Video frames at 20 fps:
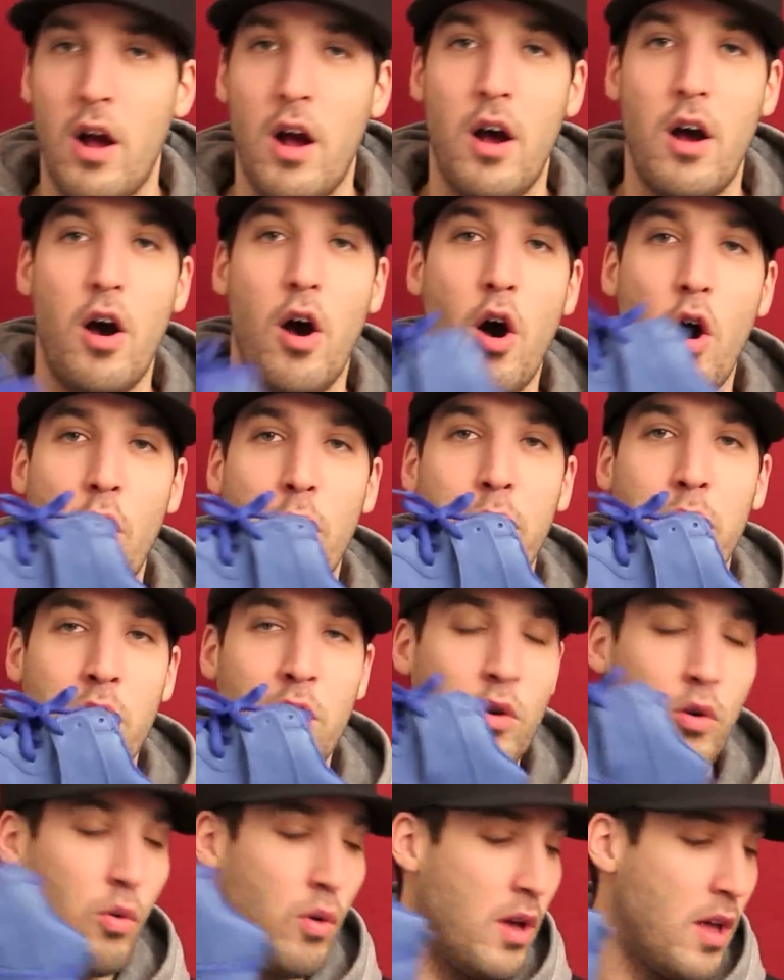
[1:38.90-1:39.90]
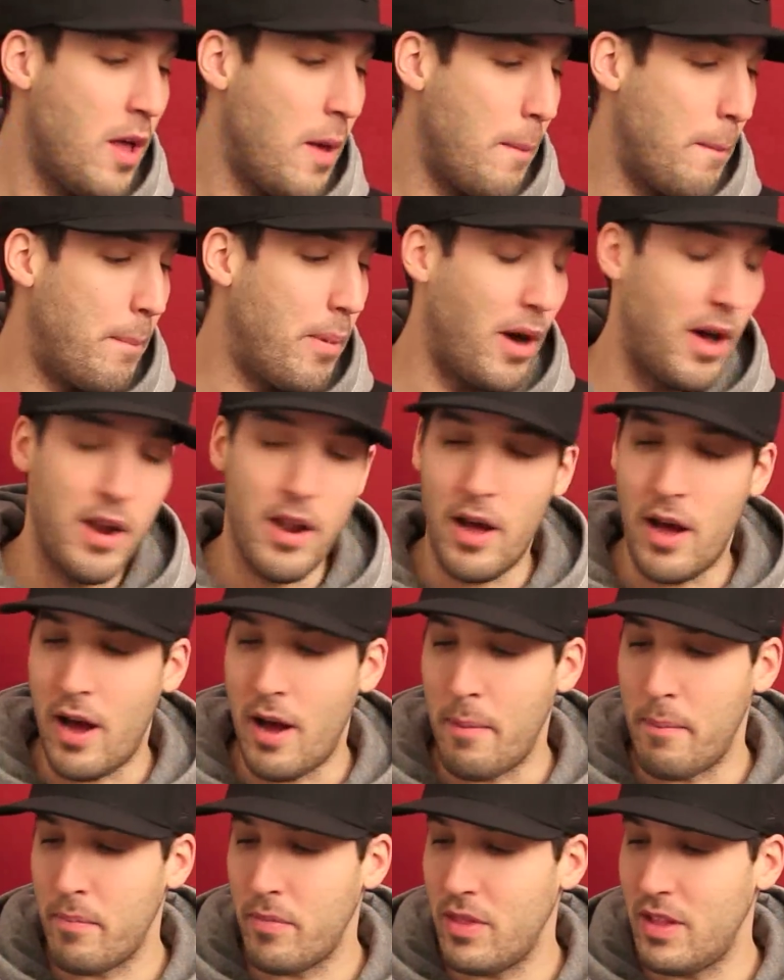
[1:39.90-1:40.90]
uh, all blue, but
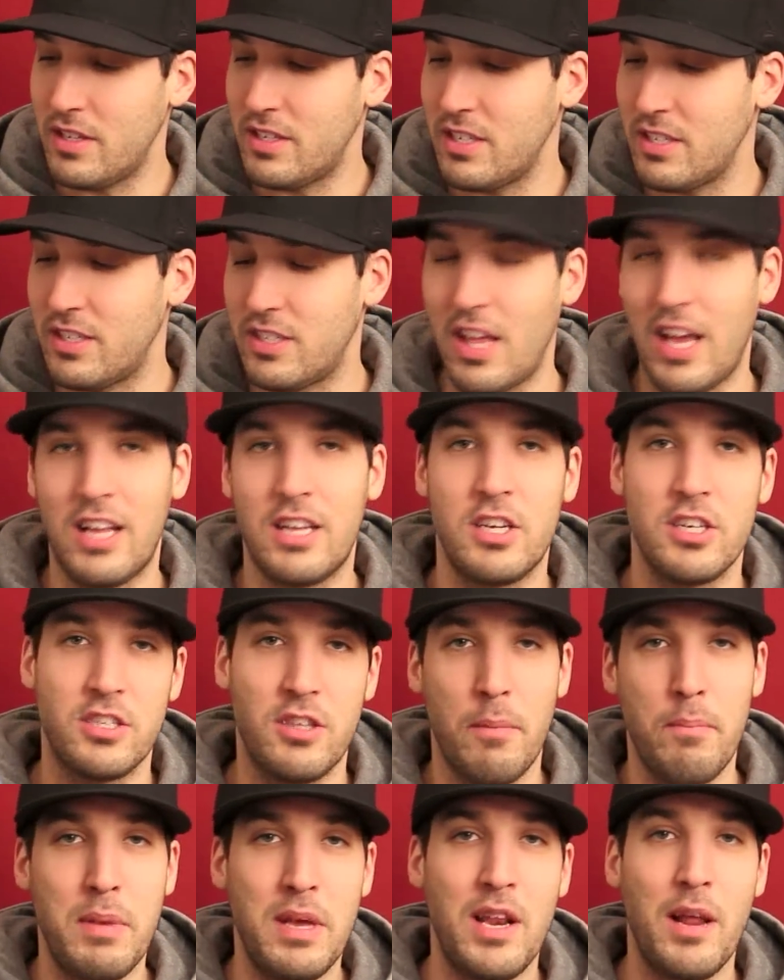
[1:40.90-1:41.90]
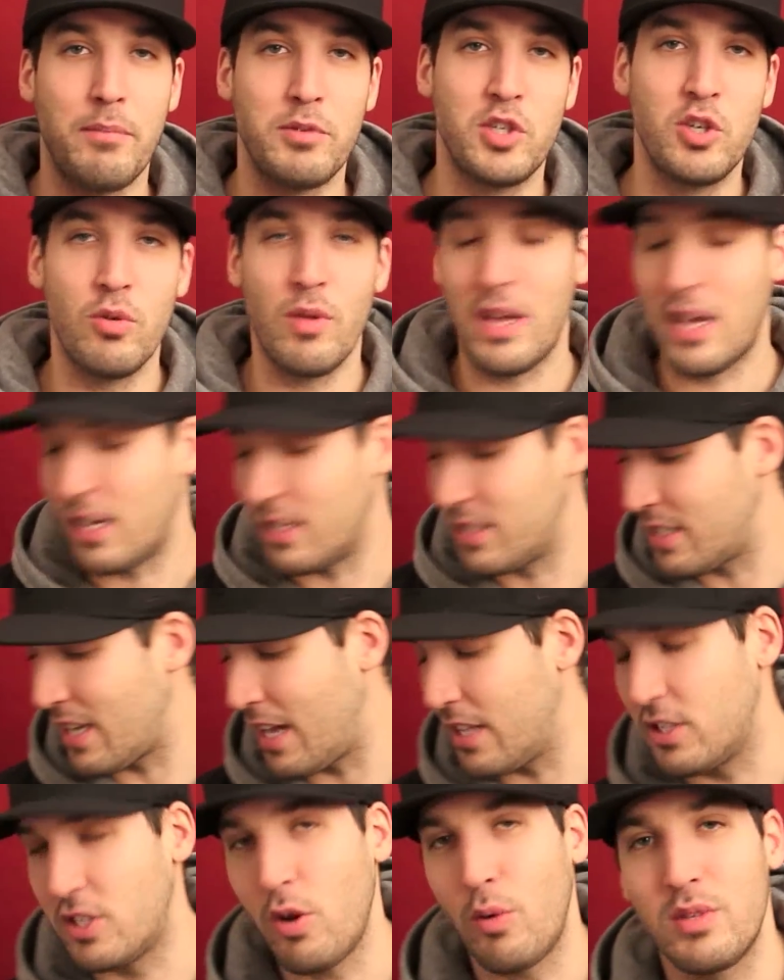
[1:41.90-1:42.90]
um, this is like just a beat up shoe, like I
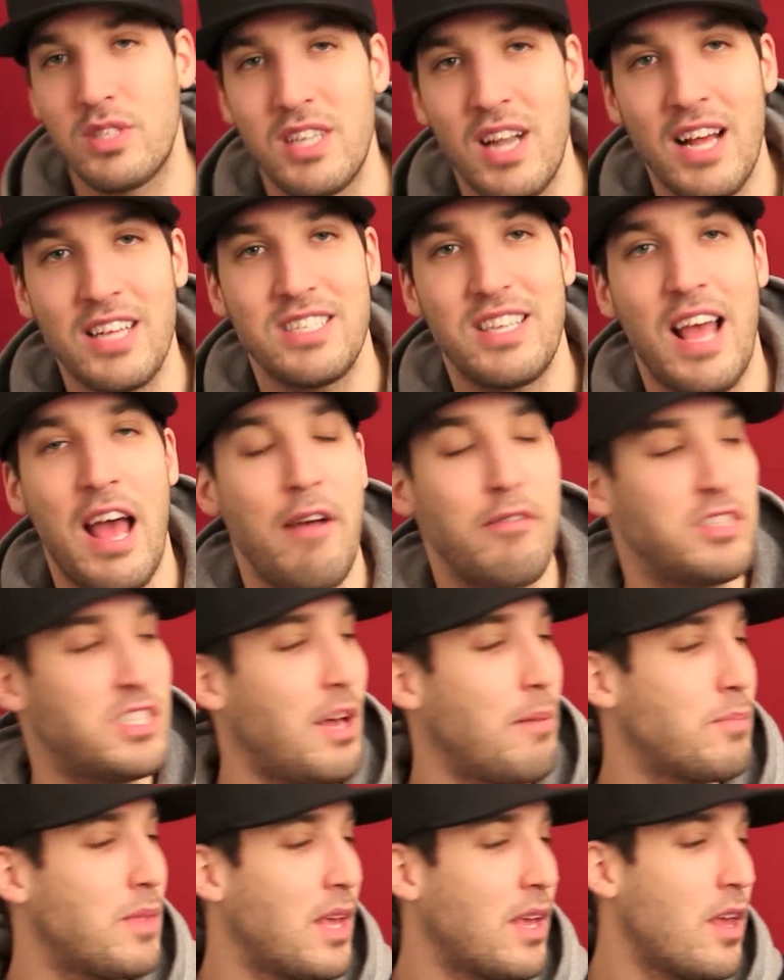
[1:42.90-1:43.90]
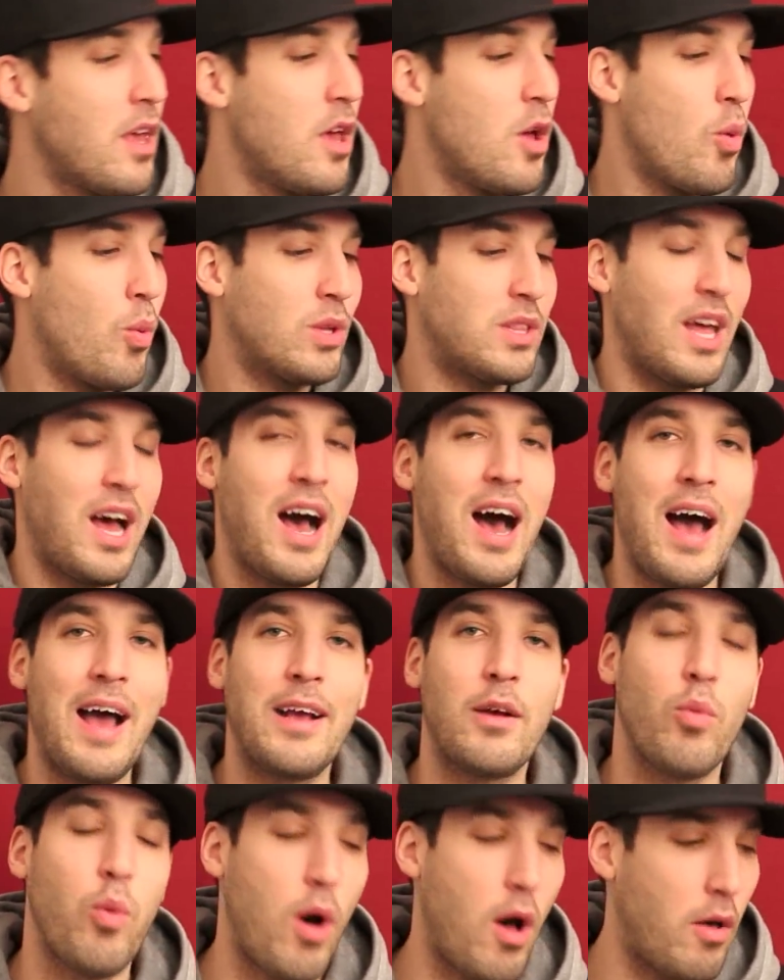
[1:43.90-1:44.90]
said. So it's nice to have something with a
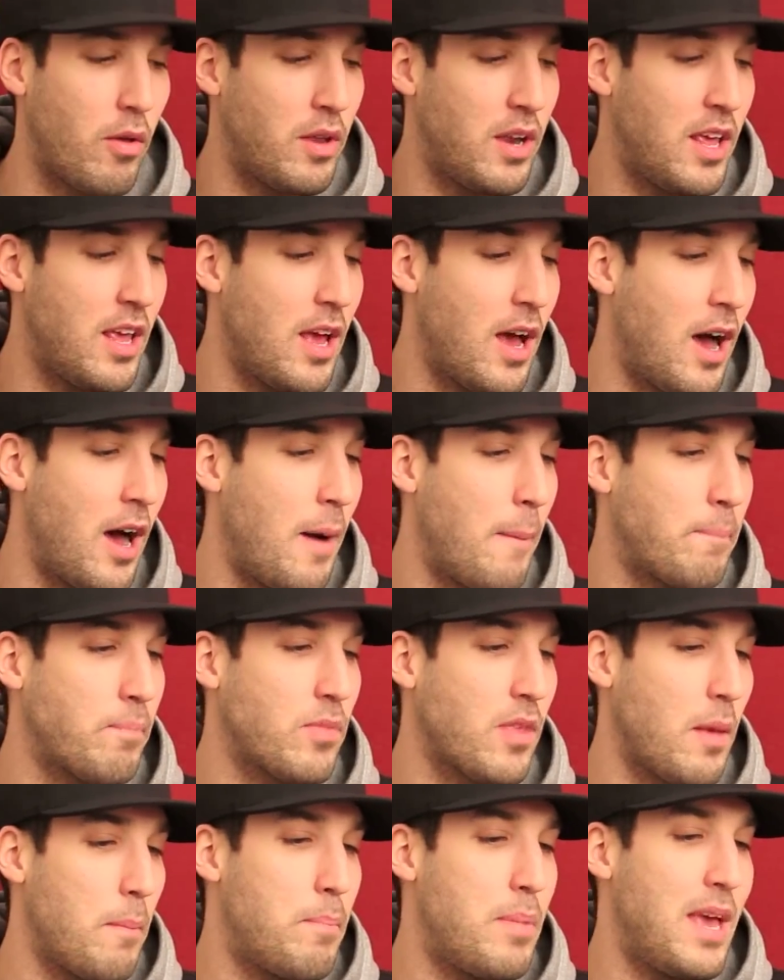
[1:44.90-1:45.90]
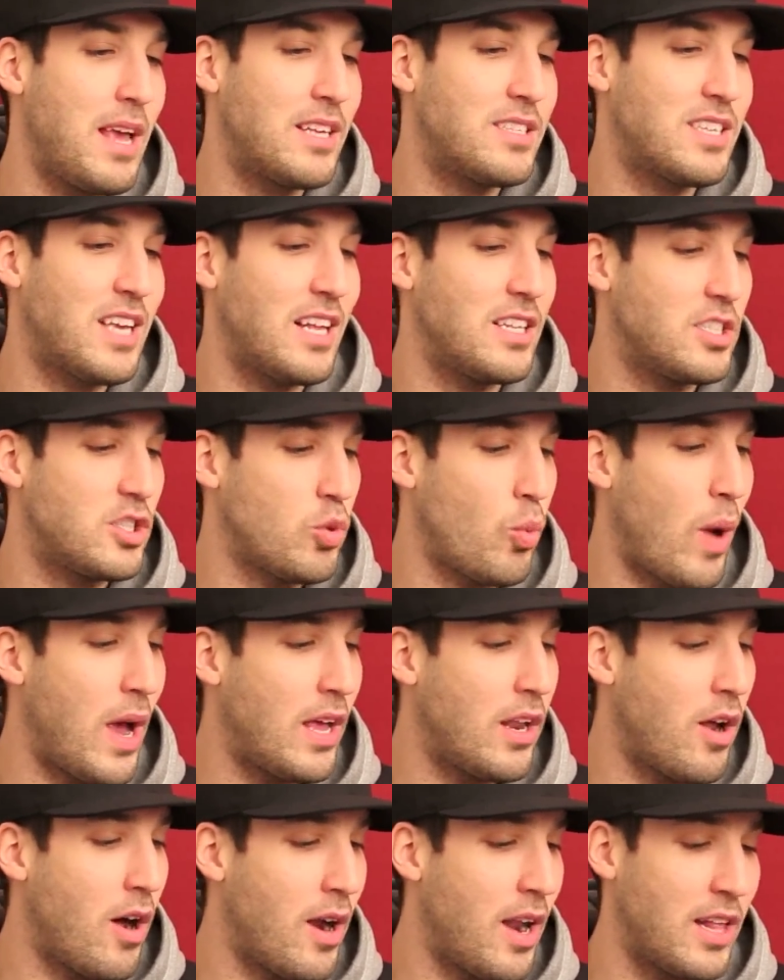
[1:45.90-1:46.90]
high quality um, pigskin
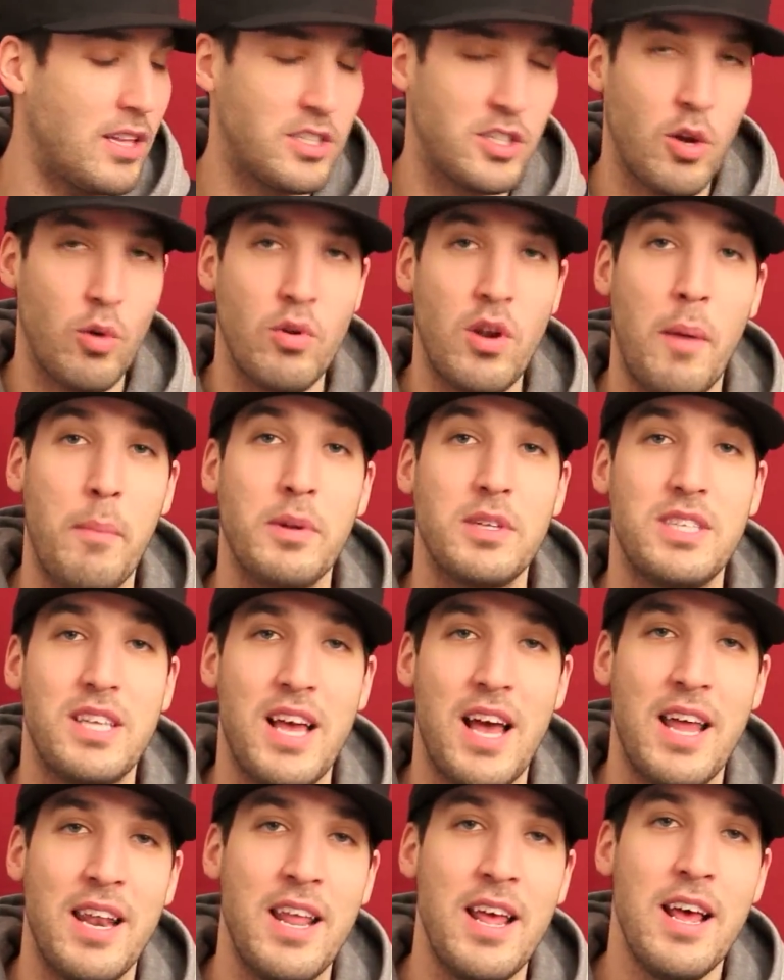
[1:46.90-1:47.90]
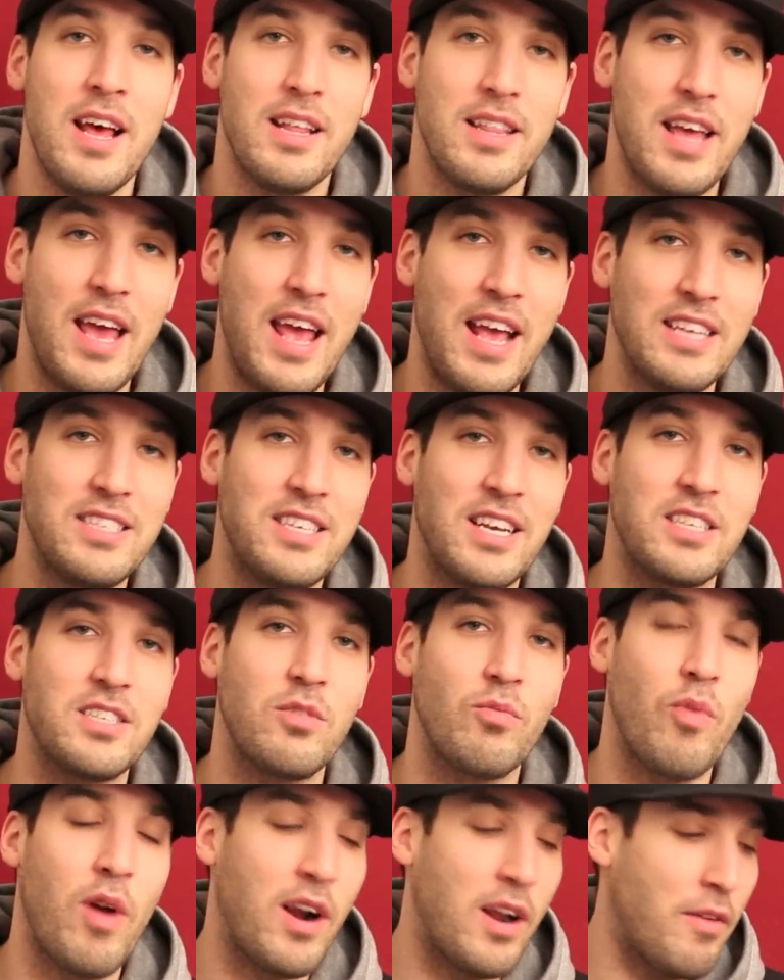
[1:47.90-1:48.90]
suede on it. So number ten, the
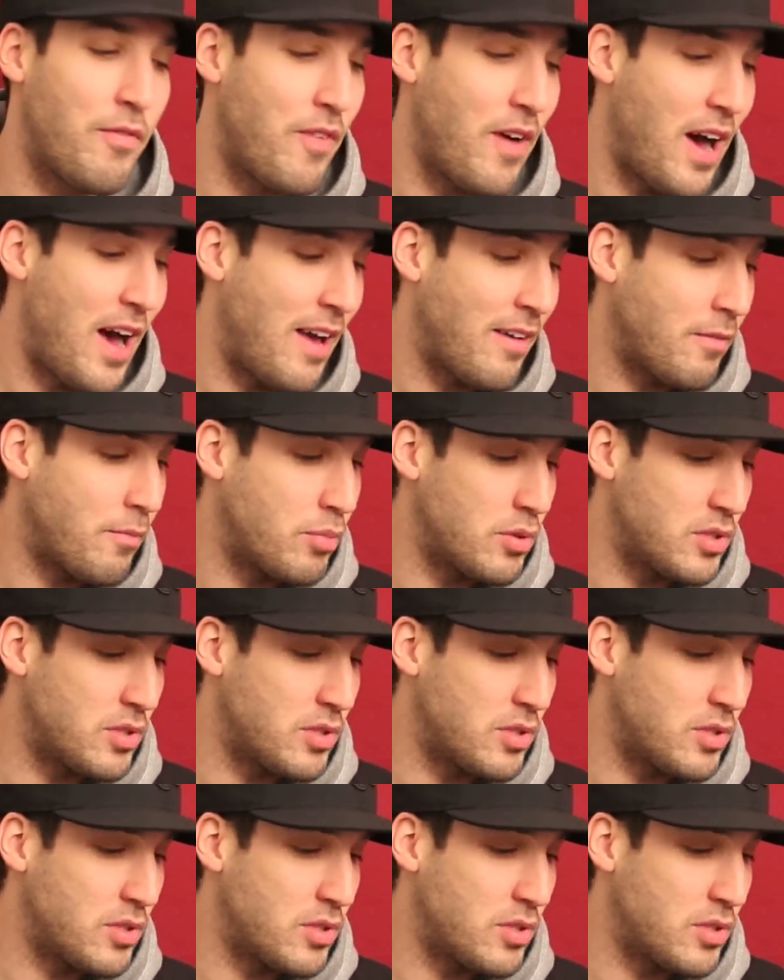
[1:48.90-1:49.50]
Asics and Ronnie Fieg